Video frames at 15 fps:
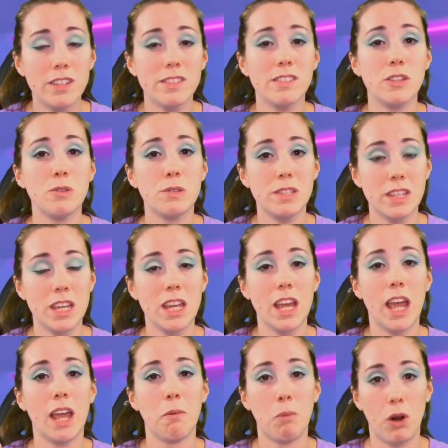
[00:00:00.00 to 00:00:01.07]
you see
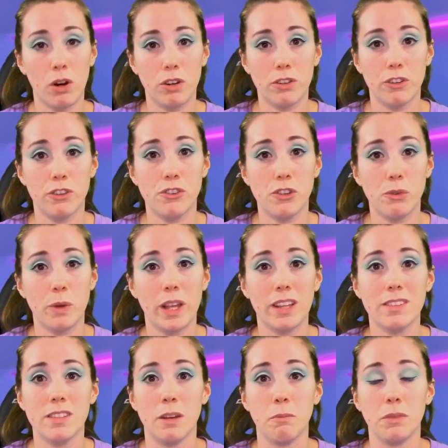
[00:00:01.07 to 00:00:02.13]
a partner doing
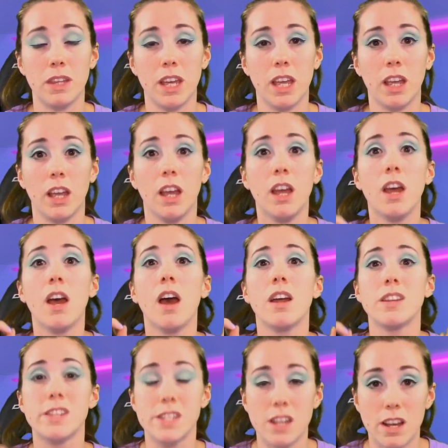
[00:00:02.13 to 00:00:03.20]
something
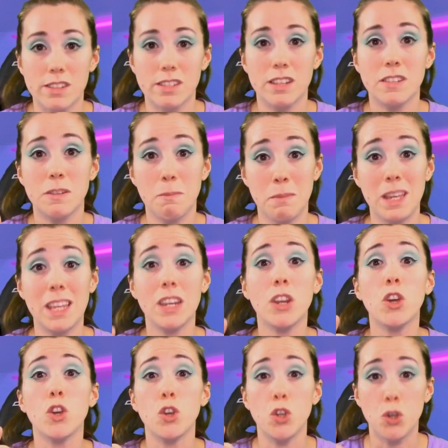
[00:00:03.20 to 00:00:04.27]
doesn't
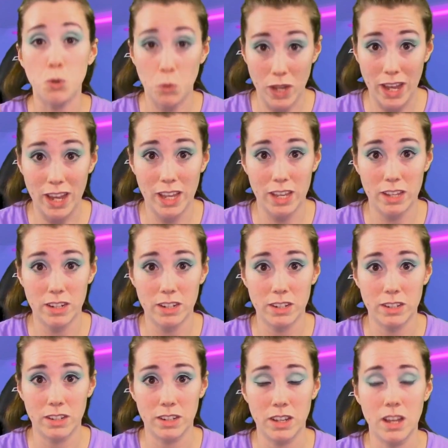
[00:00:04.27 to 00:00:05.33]
mean you can.
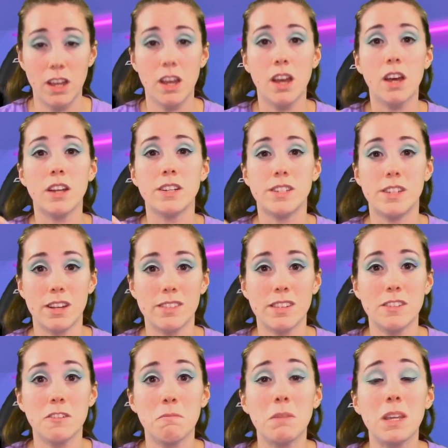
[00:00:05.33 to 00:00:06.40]

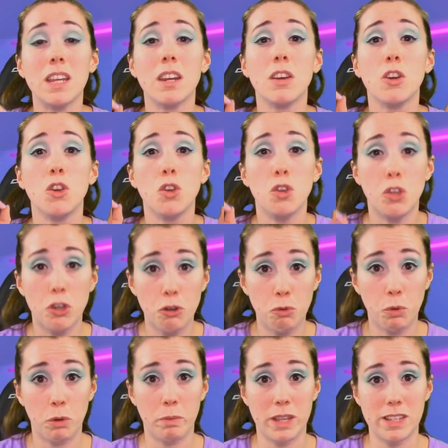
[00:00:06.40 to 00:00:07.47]
Doesn't mean you
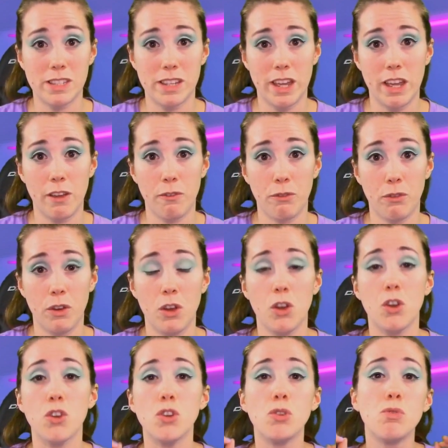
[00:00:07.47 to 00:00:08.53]
will be safe.
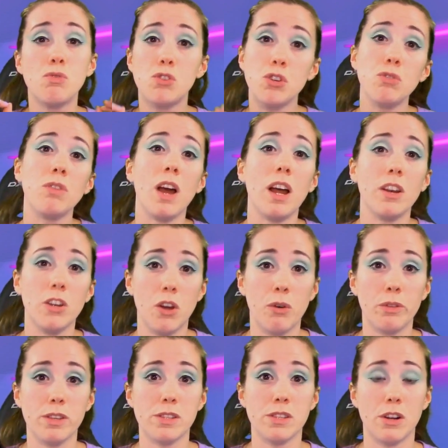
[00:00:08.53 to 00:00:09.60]
You do not know
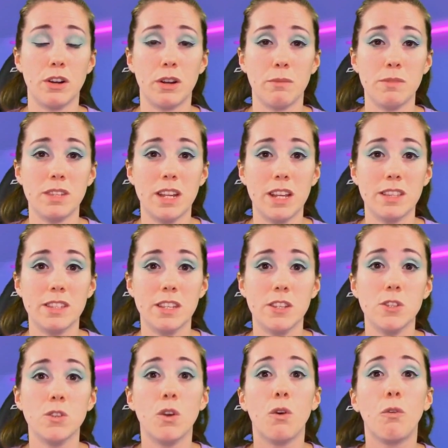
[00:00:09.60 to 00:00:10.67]
the
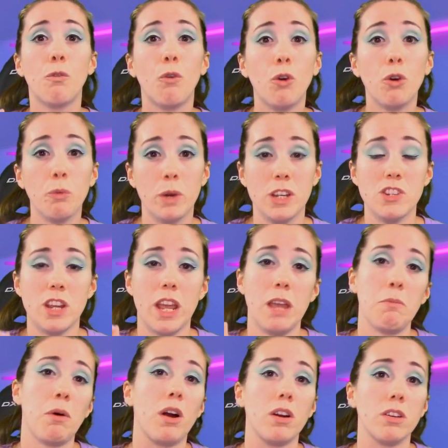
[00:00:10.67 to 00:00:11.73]
circumstances for which a
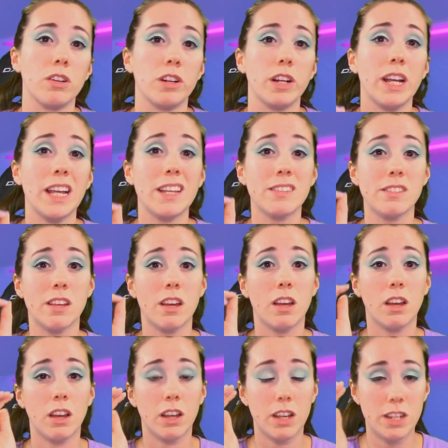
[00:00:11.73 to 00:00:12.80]
partner is
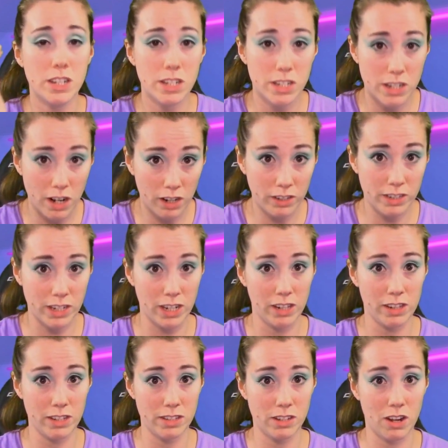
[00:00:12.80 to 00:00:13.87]
conducting
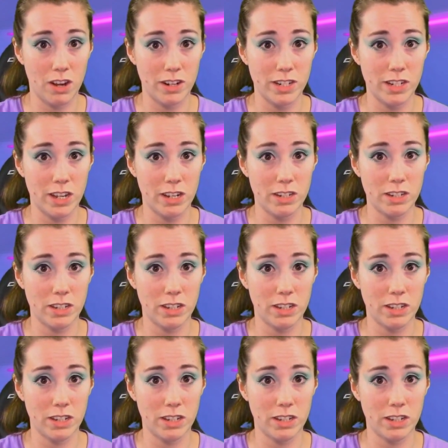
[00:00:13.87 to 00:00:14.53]
this content.